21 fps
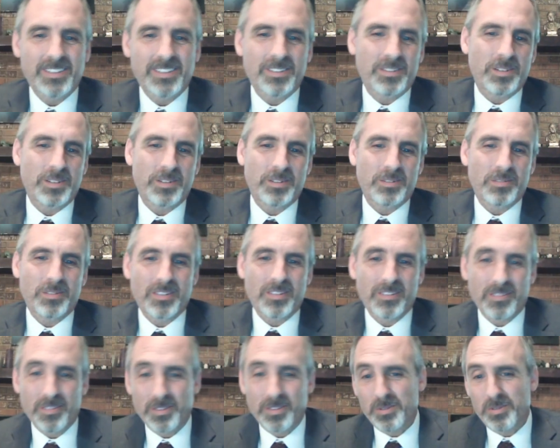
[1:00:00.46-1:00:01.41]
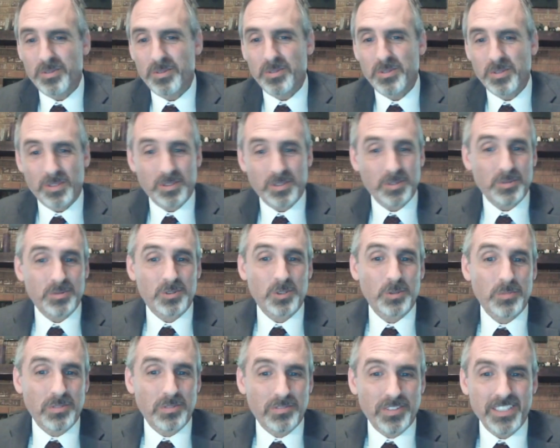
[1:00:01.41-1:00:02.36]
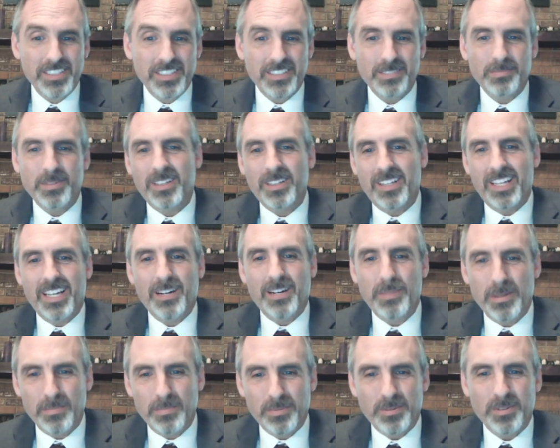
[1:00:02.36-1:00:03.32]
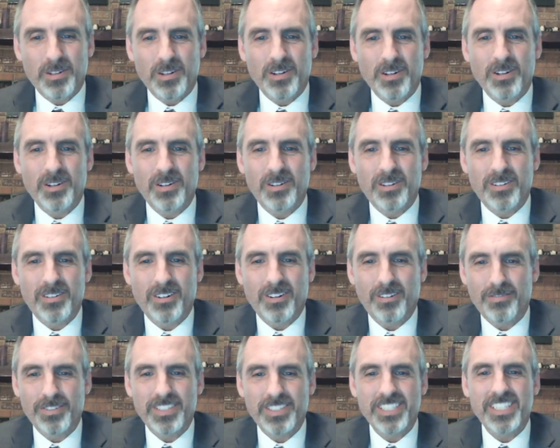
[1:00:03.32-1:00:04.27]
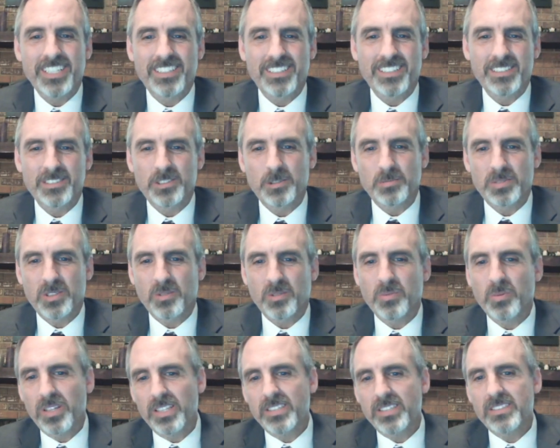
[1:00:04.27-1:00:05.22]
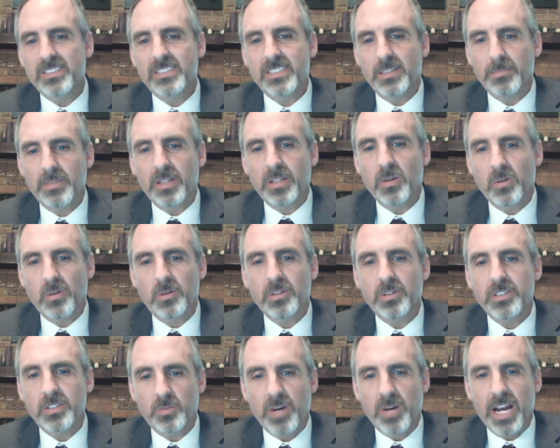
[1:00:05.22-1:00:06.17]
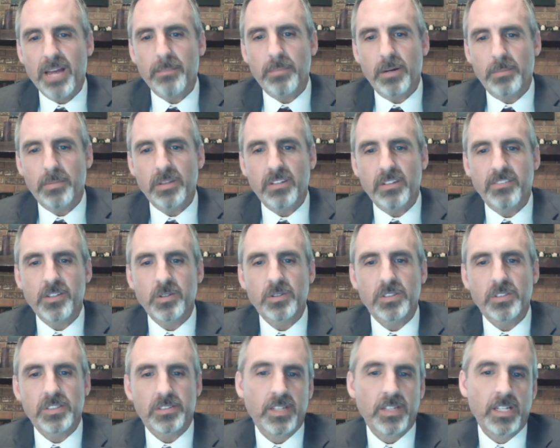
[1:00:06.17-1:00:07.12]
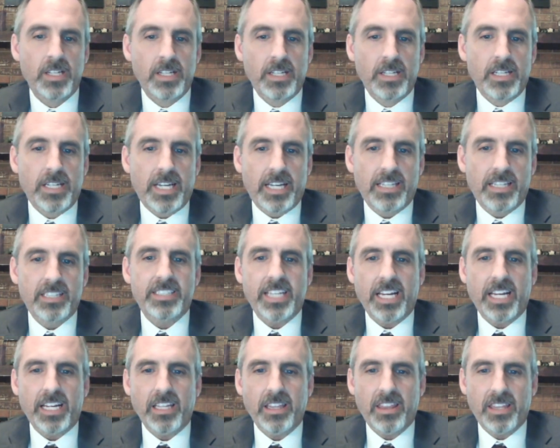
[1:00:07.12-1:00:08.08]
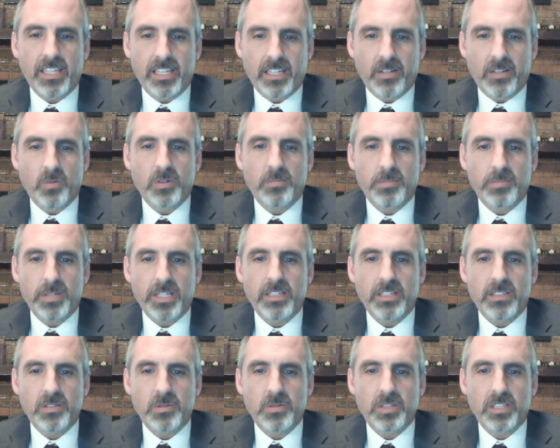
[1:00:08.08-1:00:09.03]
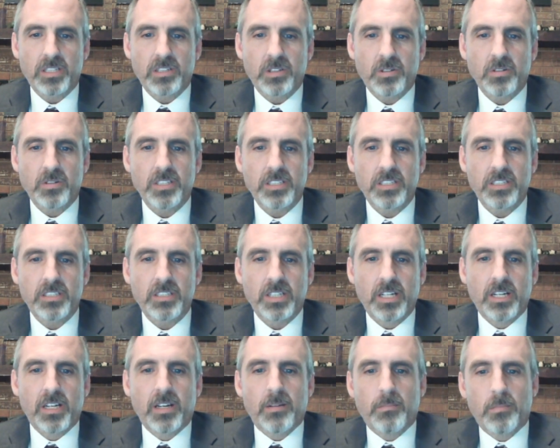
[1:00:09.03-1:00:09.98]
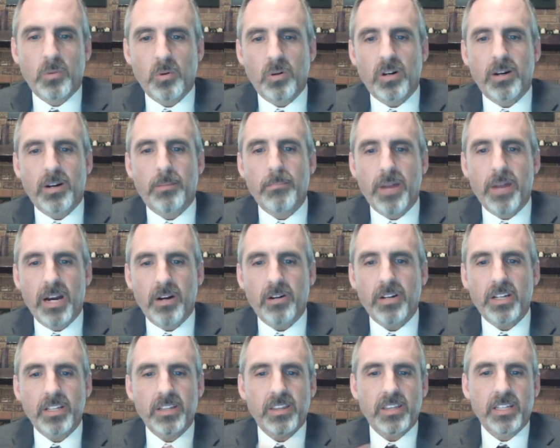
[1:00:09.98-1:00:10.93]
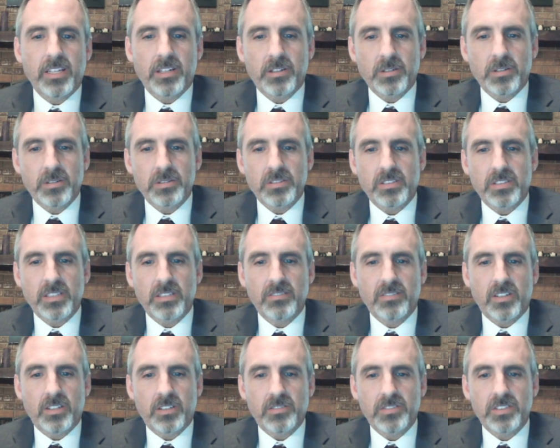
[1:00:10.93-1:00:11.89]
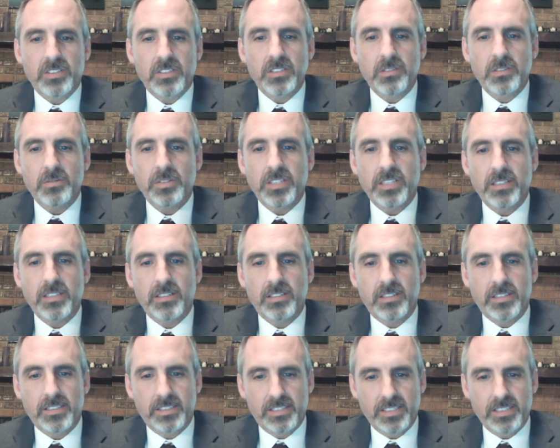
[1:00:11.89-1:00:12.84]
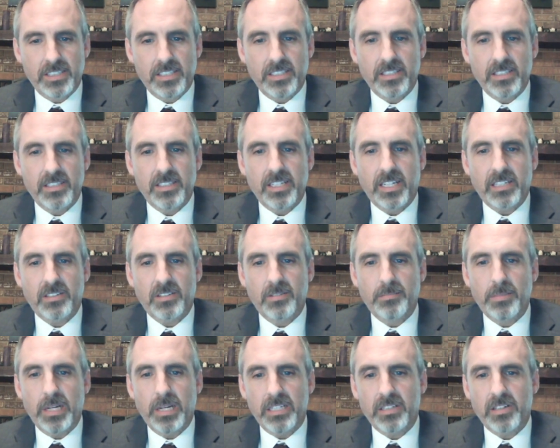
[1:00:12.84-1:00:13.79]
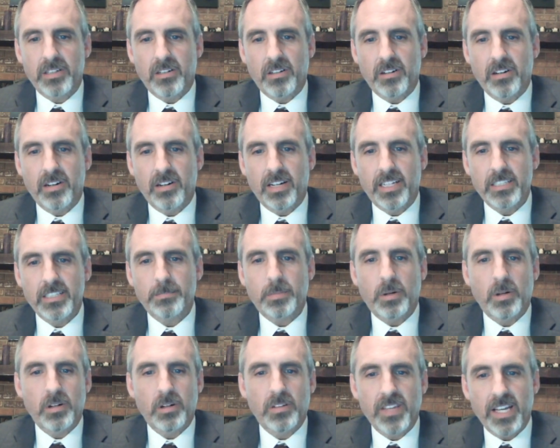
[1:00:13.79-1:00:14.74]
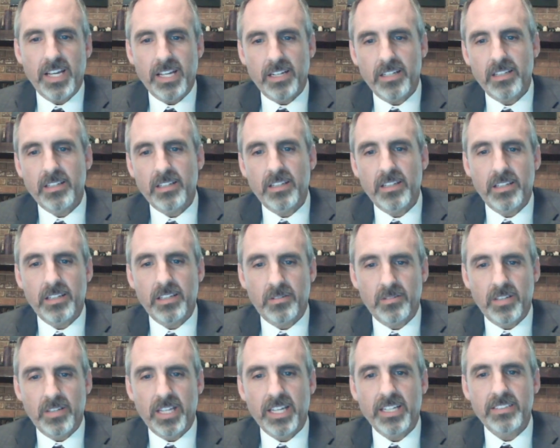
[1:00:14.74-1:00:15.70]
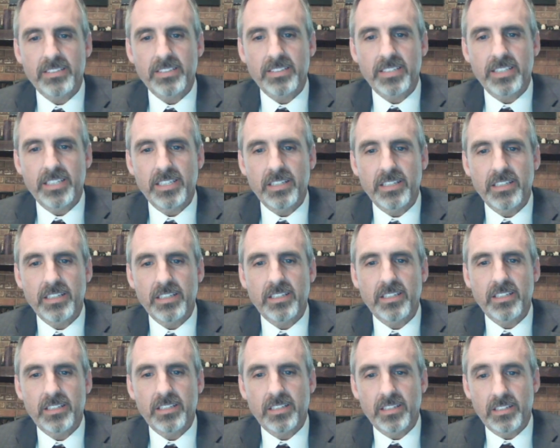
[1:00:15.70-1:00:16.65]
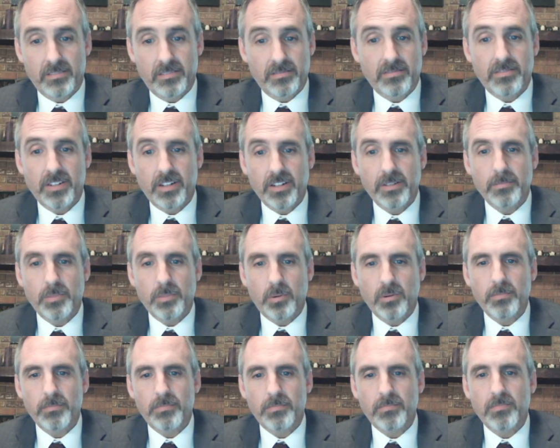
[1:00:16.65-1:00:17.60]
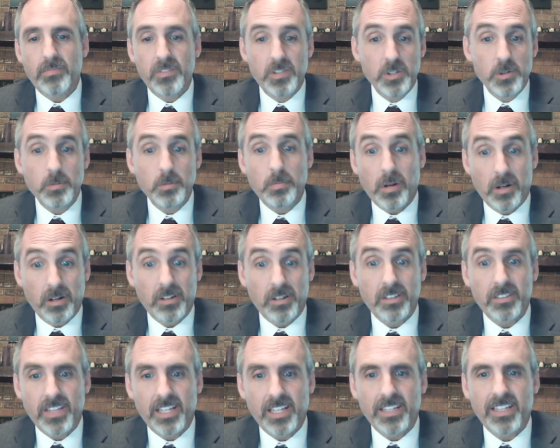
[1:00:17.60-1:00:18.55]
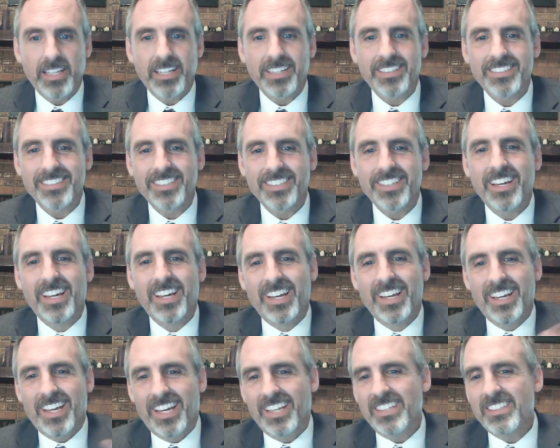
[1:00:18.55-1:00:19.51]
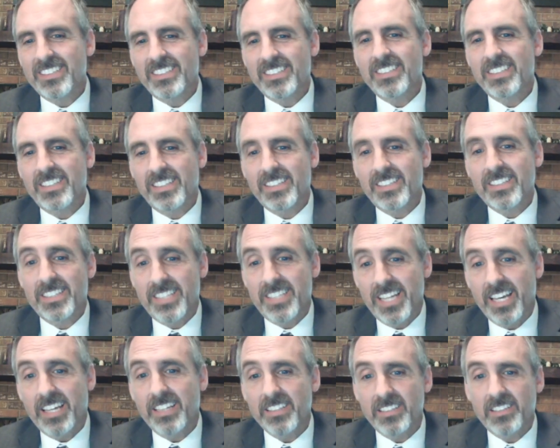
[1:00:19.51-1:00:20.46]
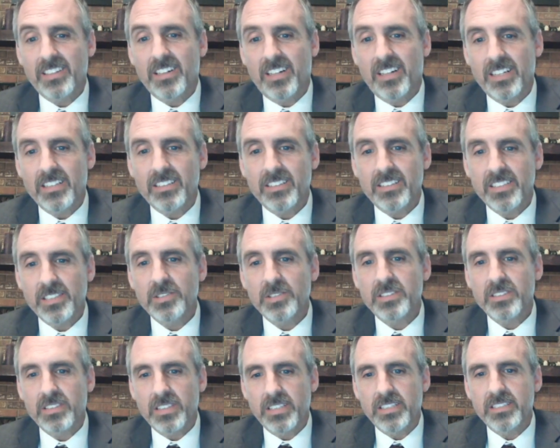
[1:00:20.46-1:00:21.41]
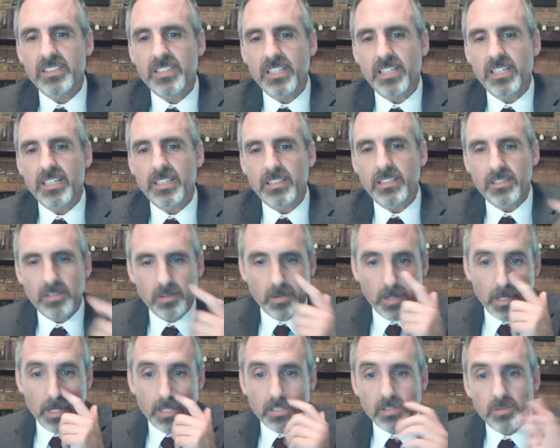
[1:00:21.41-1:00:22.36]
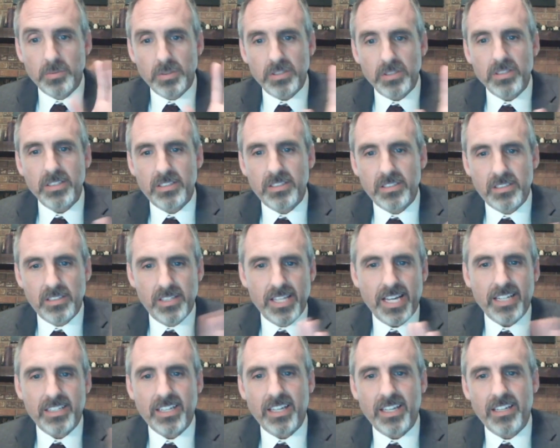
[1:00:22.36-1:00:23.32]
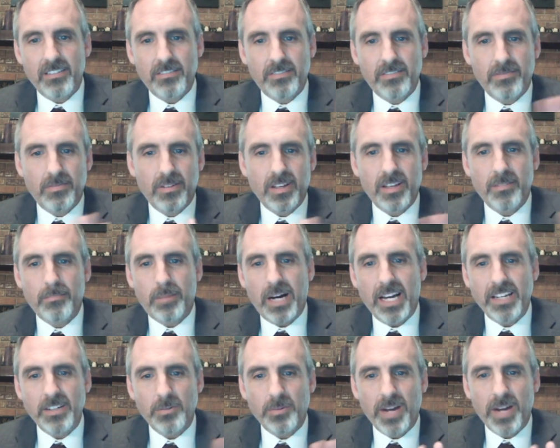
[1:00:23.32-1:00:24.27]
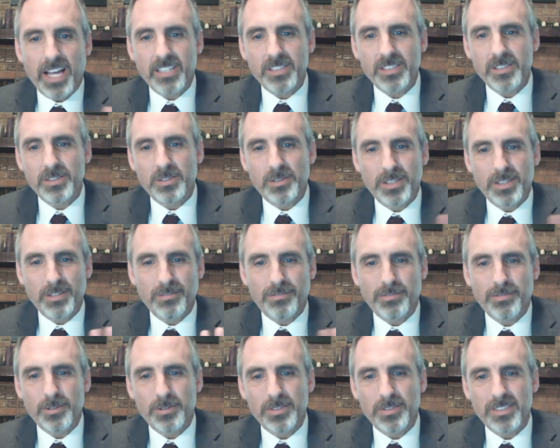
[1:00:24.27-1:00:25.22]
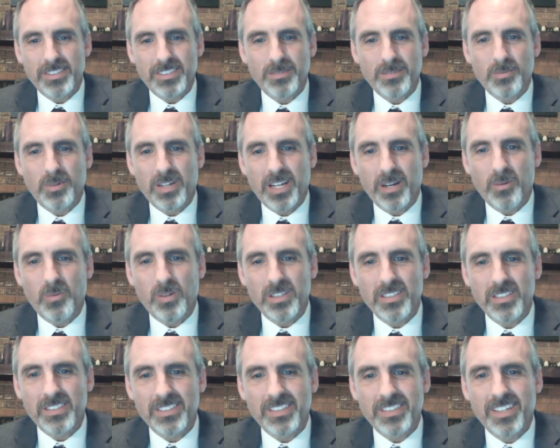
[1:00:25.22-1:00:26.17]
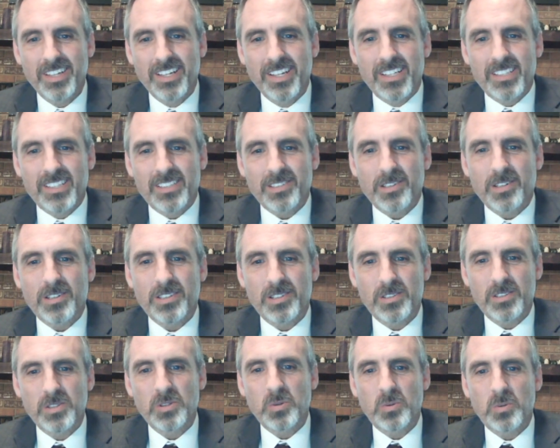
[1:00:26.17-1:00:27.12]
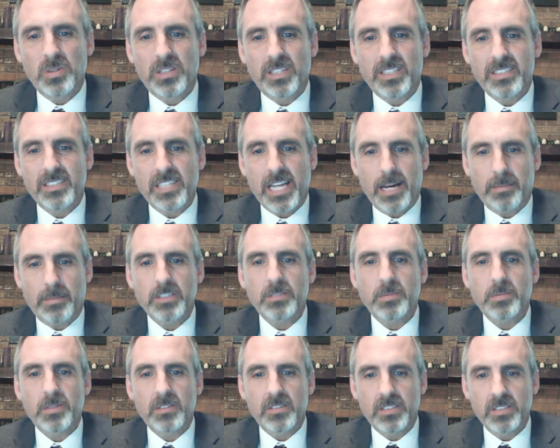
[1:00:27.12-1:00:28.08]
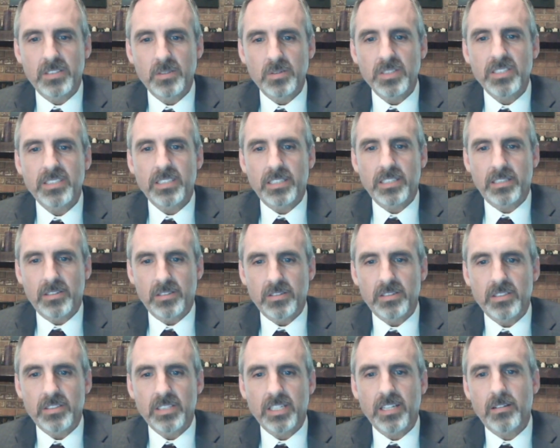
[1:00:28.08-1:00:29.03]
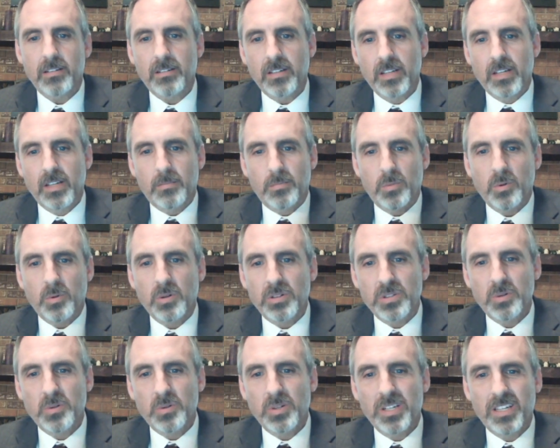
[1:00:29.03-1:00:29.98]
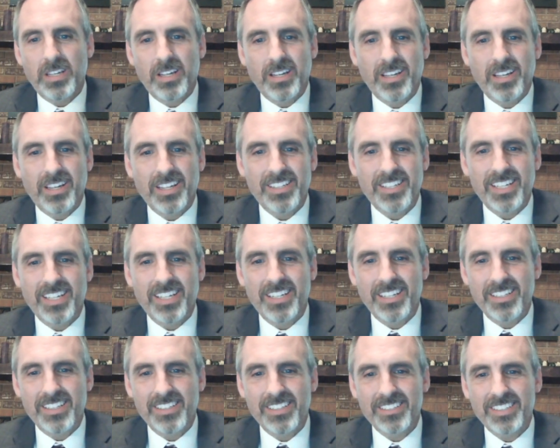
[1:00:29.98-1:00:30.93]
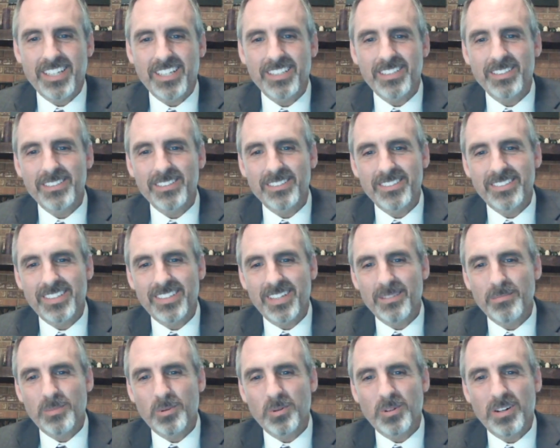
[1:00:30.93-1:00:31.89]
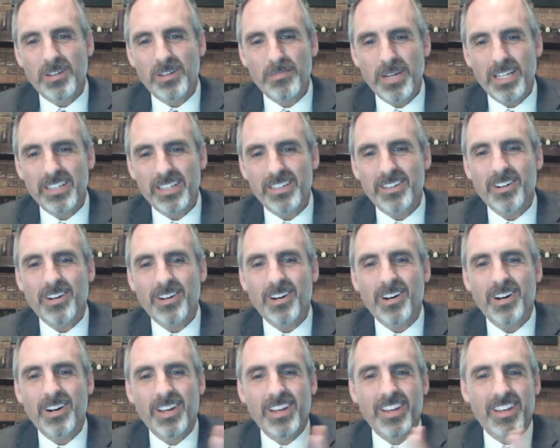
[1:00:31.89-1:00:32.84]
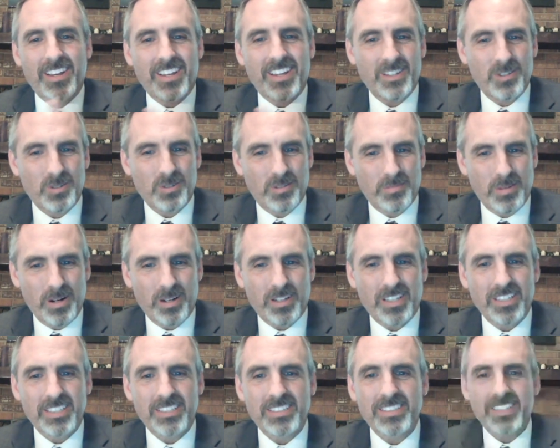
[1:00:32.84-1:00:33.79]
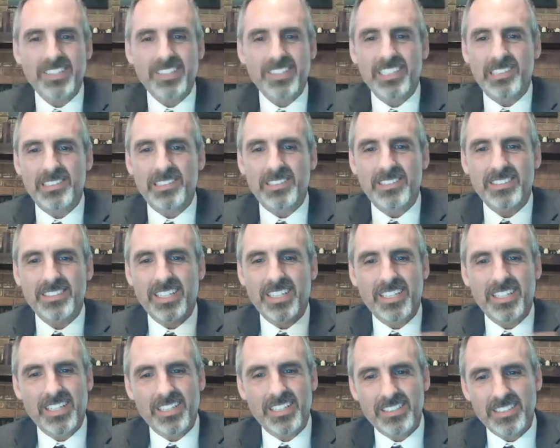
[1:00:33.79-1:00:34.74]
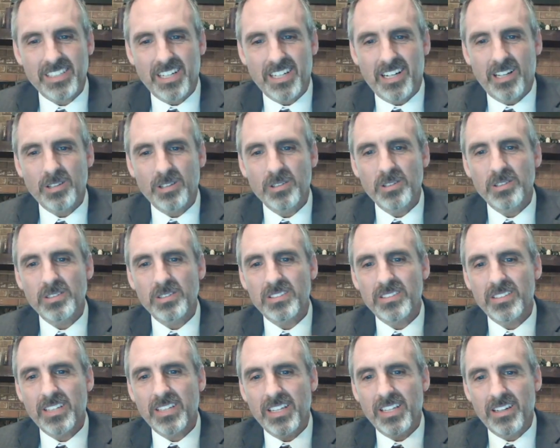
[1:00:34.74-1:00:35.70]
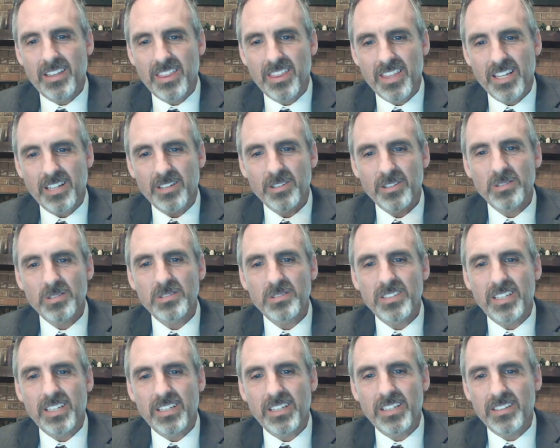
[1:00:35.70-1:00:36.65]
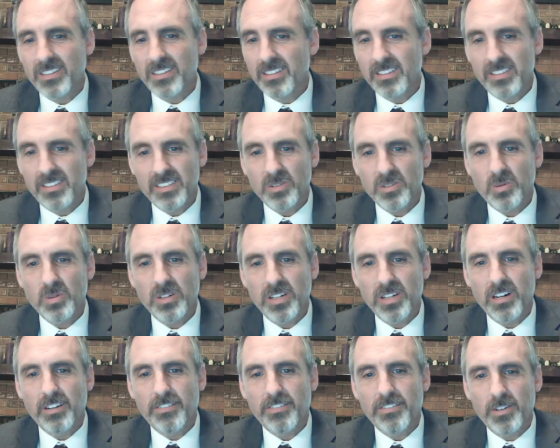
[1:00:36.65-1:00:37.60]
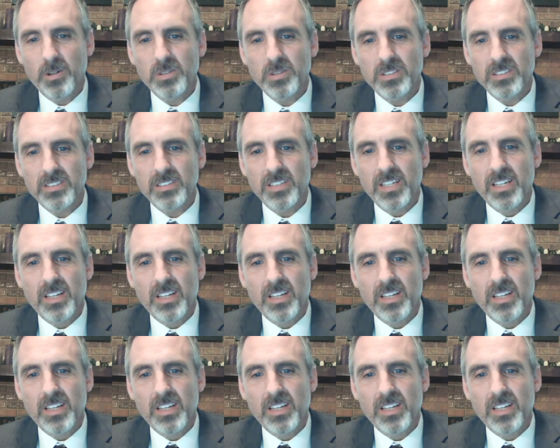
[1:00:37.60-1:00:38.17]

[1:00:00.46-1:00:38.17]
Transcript: you can do Zoom events, but a lot of people are fatigued on Zoom. So this is something we're going to ramp up in the future. And the second thing would be to encourage more American thinkers involved in Dewey to see Dr. Ambedkar as part of that legacy, a very important new part of that legacy, and to take his thought seriously and to study it. So really that kind of bi-directional influence is what I want to start to do with the establishment of these Dewey centers, to get more Dewey into Indian discussions and more Ambedkar into American discussions, and to get scholars and thinkers and just ordinary folks